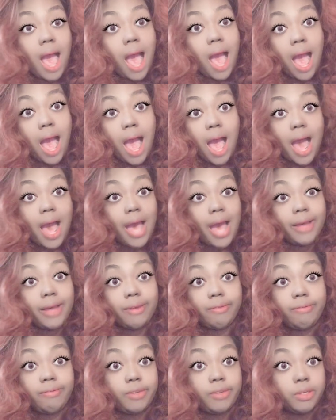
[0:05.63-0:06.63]
I
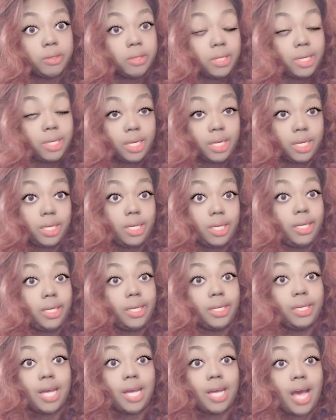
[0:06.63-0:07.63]
feel
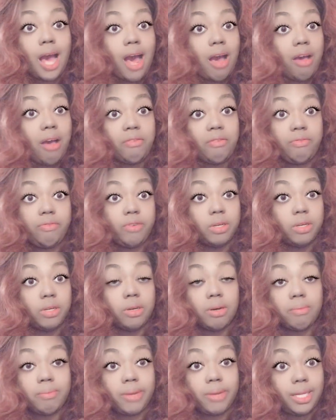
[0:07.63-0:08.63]
good. I feel
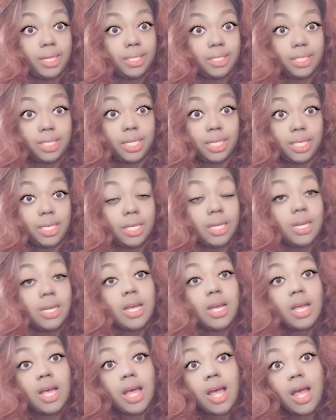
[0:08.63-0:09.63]
amazing.
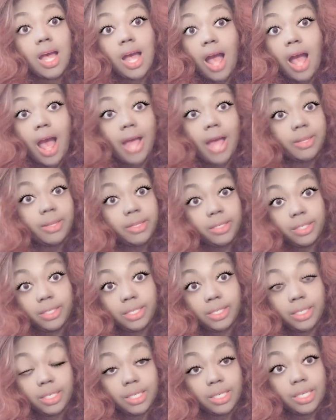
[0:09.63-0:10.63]
I look
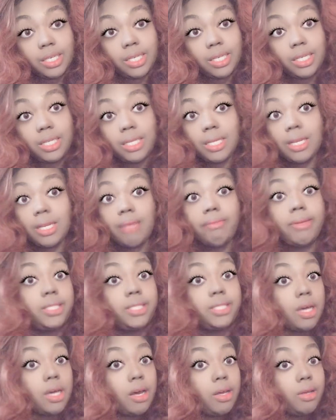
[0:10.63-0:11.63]
good. Let me
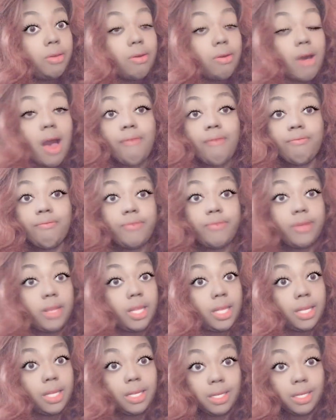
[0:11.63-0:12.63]
tell you, I'm
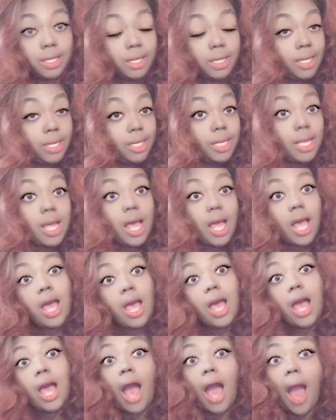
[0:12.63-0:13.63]
feeling good.
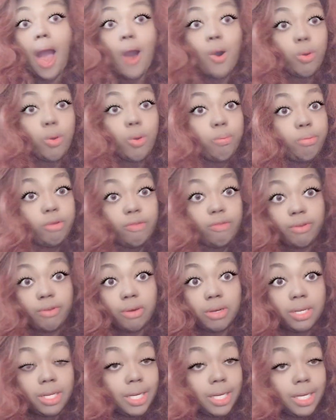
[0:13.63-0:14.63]
I hope you
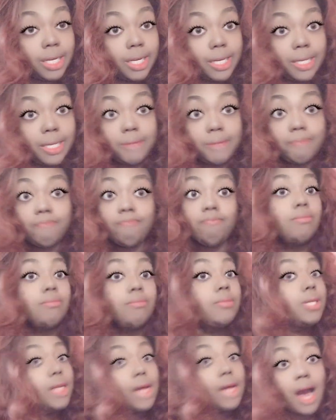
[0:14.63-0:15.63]
feel good.
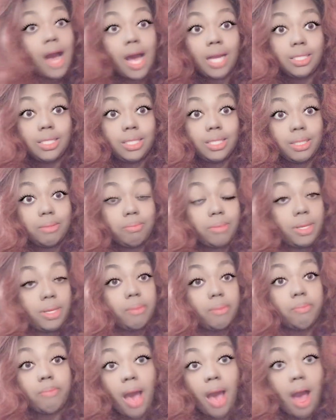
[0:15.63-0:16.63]
God is in
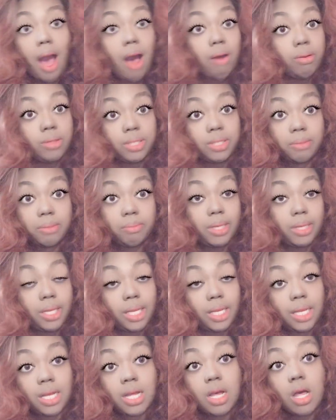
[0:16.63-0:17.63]
me, Bow's in
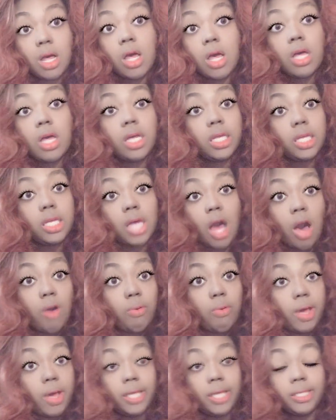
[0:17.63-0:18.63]
me,
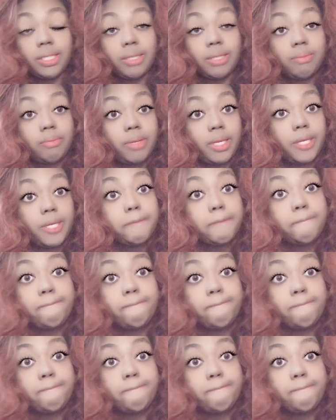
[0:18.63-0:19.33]
Yahweh's in me.